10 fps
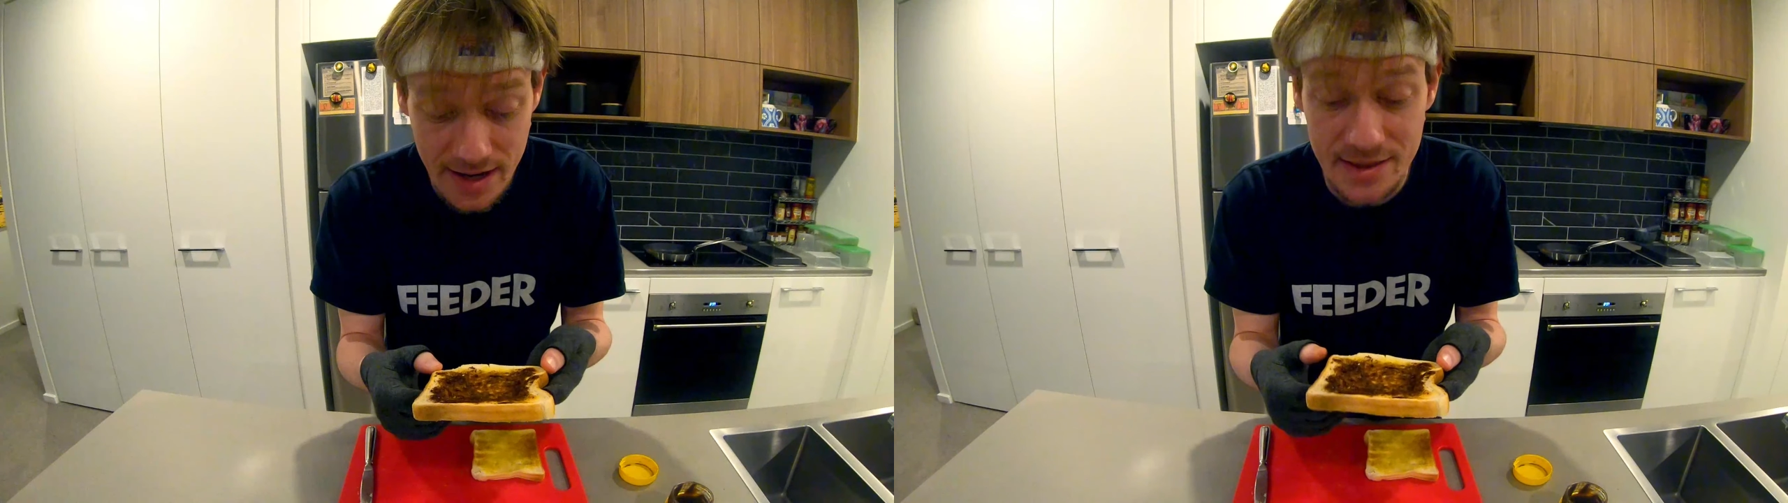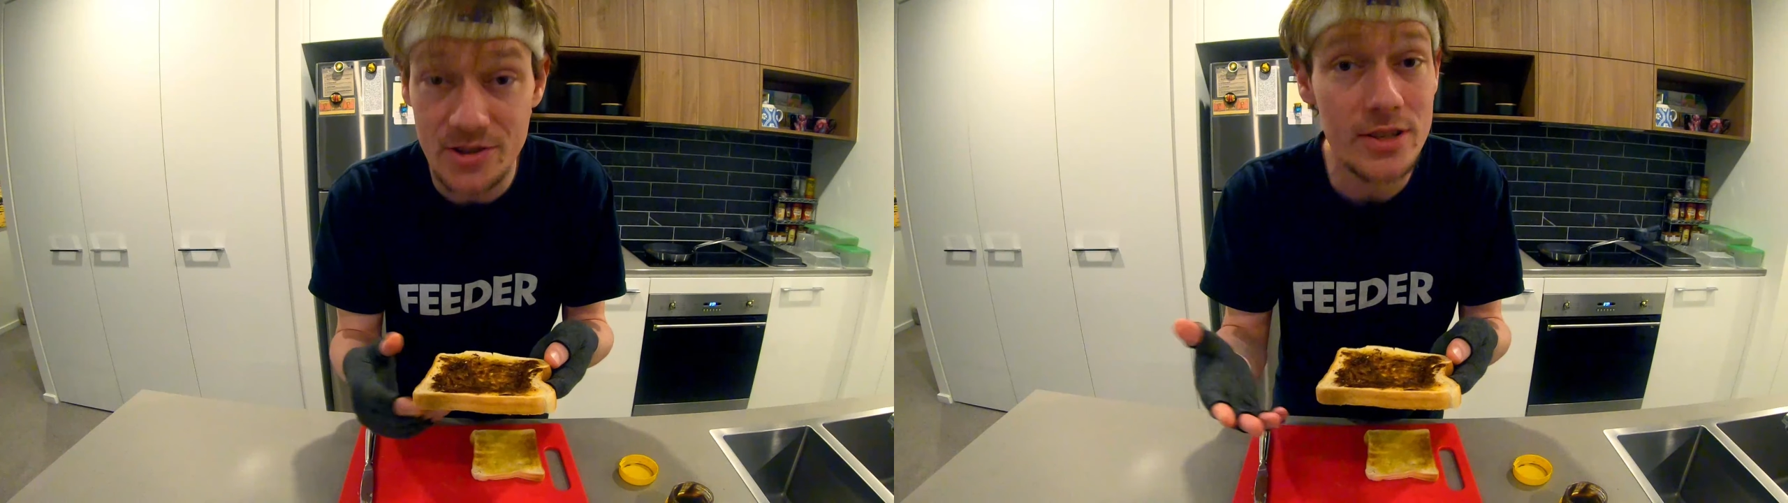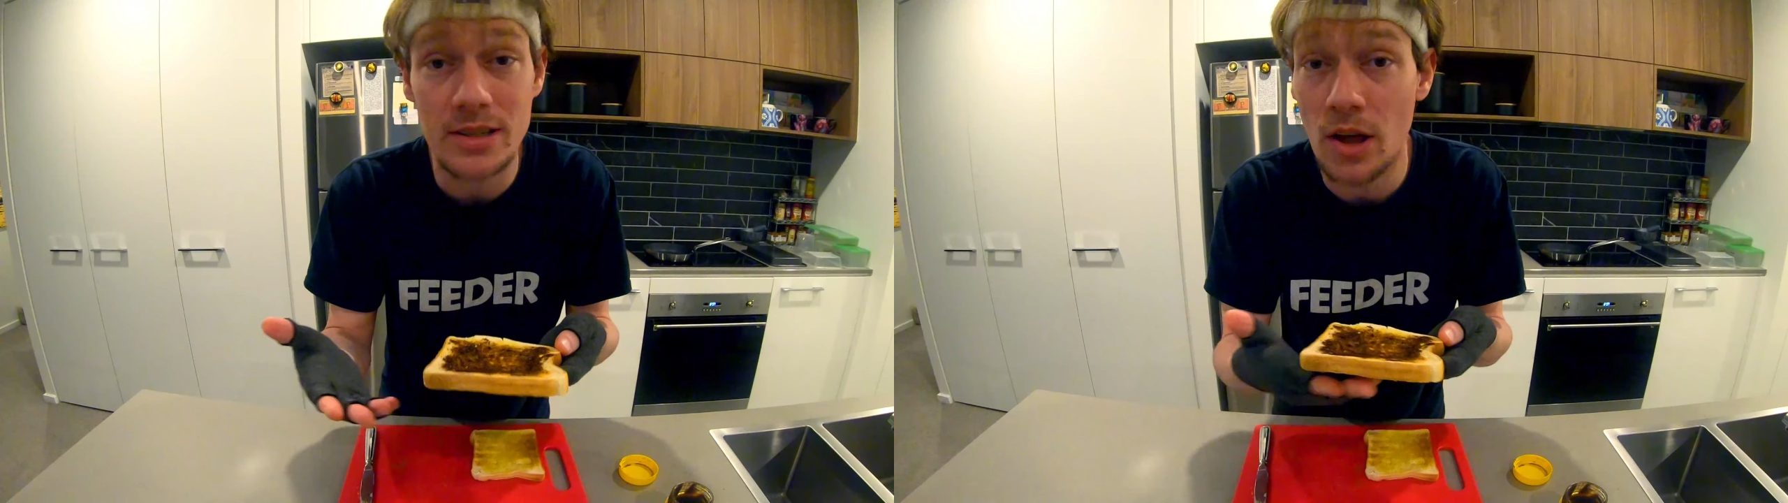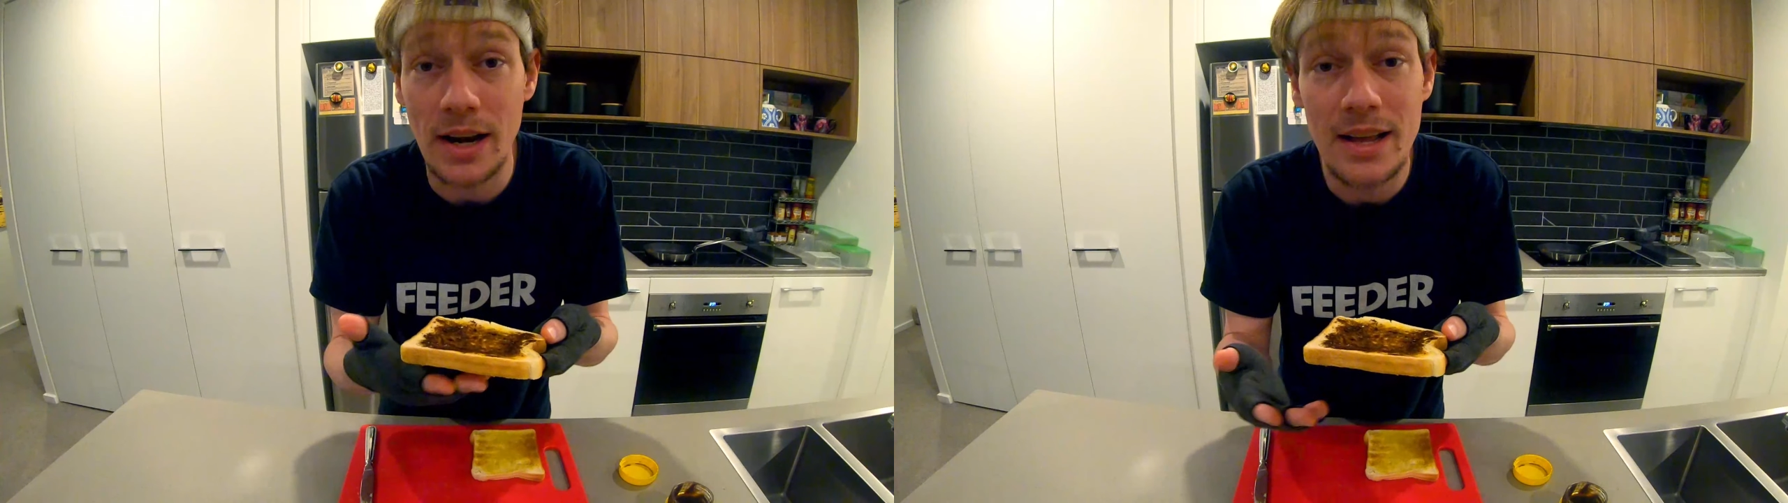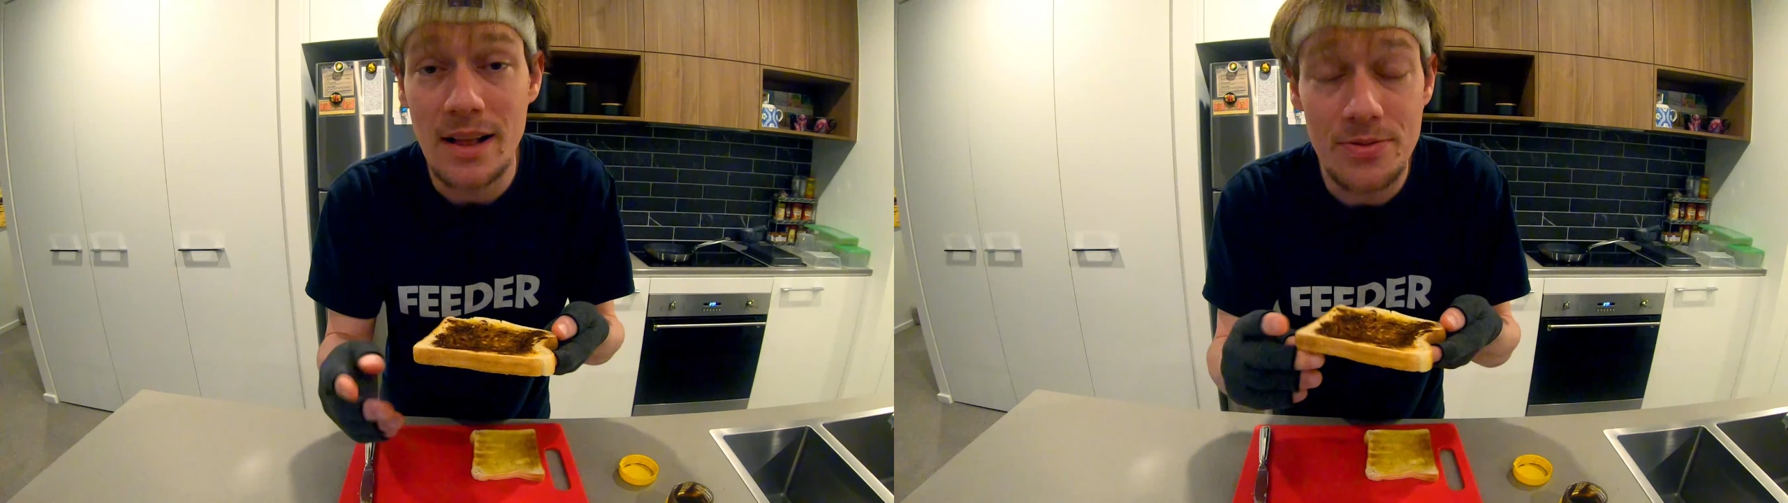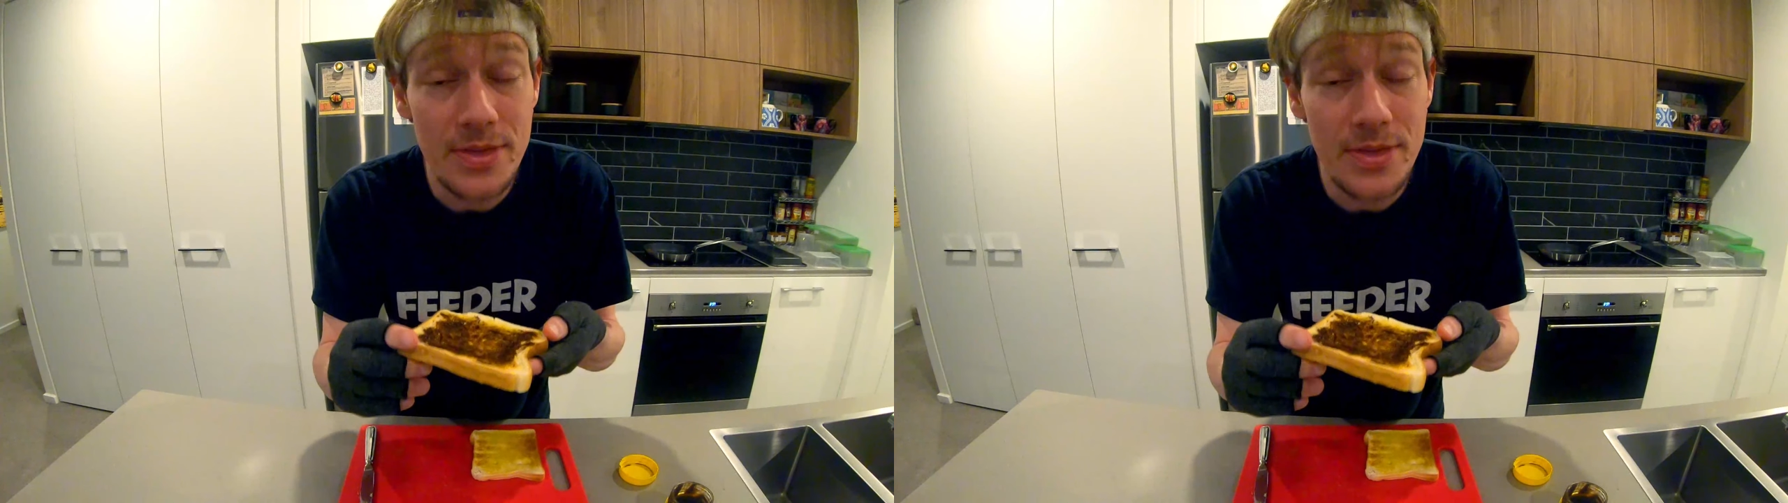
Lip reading: It's just a light.